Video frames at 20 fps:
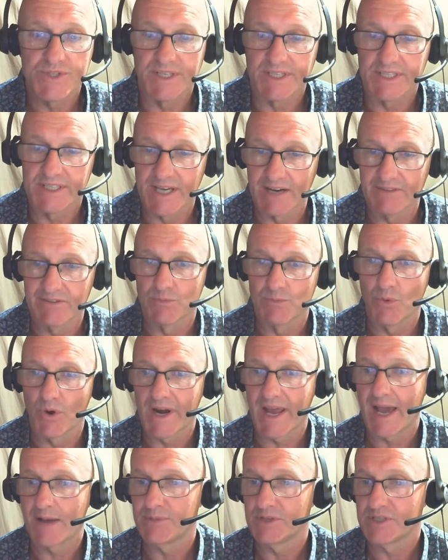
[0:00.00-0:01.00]
that govern
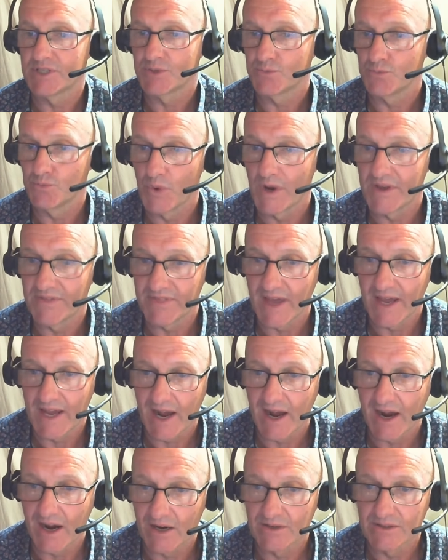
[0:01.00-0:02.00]
what happens when they
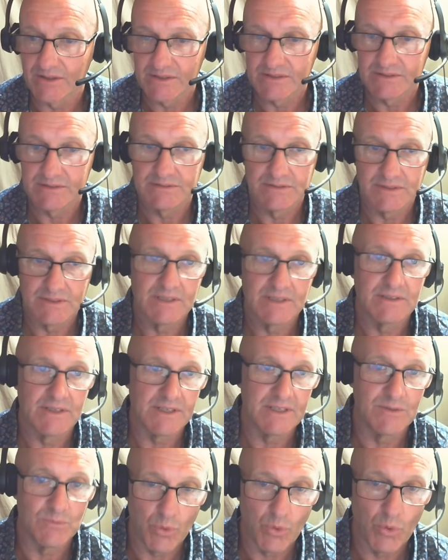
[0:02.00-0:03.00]
are
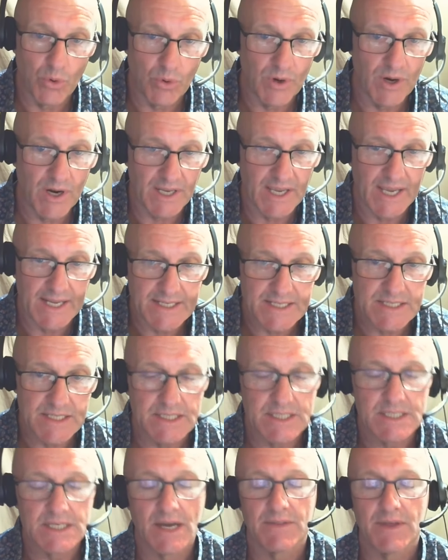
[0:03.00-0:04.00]
in war against
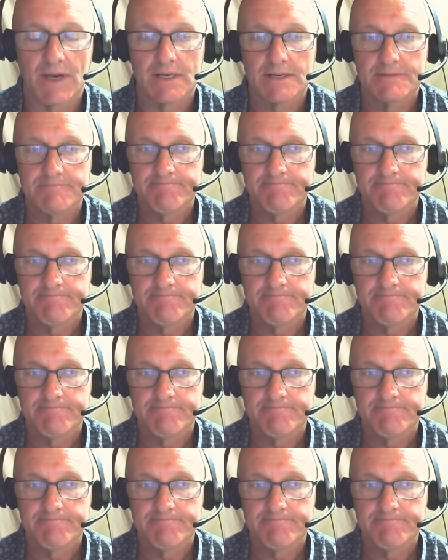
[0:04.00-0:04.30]
each other.